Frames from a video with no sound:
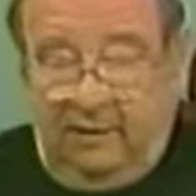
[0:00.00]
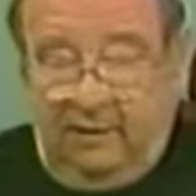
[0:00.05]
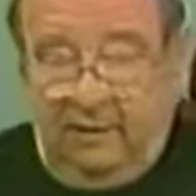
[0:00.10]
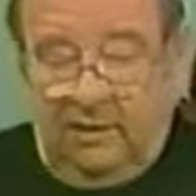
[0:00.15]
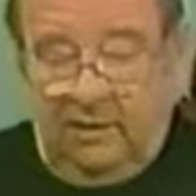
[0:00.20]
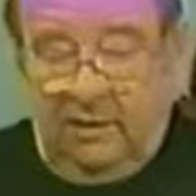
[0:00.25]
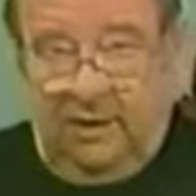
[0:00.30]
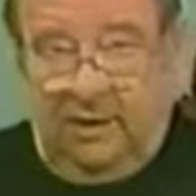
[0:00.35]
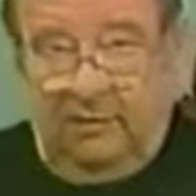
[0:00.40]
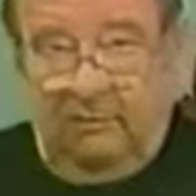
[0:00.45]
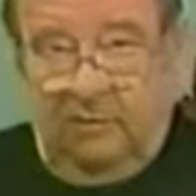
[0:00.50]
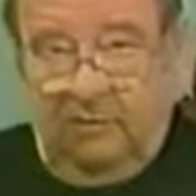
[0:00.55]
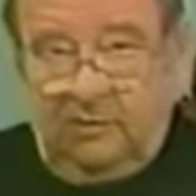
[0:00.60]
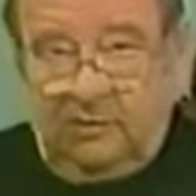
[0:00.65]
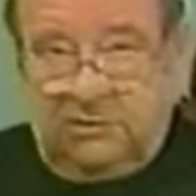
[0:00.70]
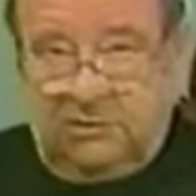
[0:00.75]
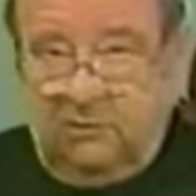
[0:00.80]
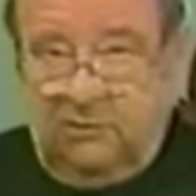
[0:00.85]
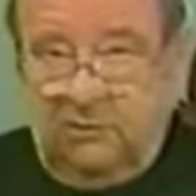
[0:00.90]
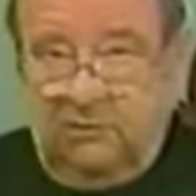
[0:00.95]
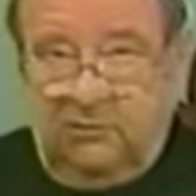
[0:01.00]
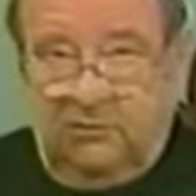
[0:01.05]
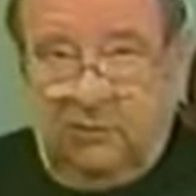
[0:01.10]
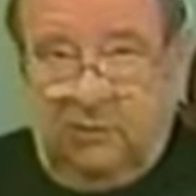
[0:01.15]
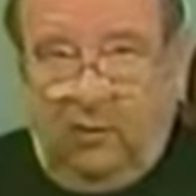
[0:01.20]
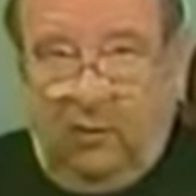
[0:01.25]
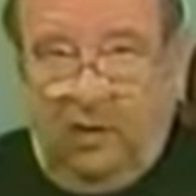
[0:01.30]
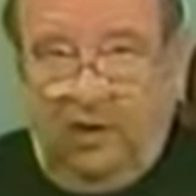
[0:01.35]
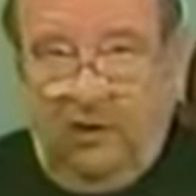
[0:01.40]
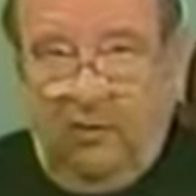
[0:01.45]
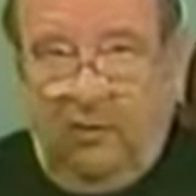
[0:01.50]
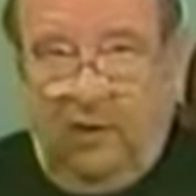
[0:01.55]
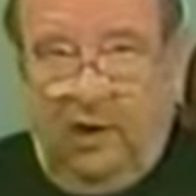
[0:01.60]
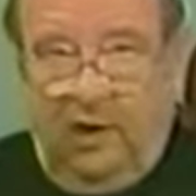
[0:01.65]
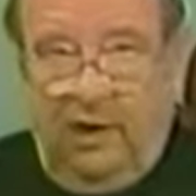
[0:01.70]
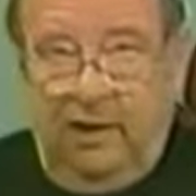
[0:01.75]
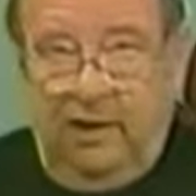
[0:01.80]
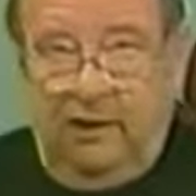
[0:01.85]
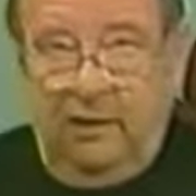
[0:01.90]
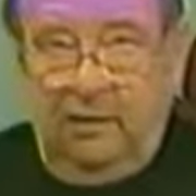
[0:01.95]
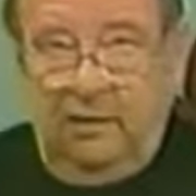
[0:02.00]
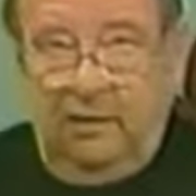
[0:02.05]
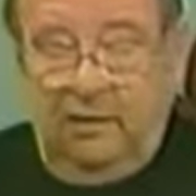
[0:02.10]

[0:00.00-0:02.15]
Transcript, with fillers: a lot of more students for quite a while,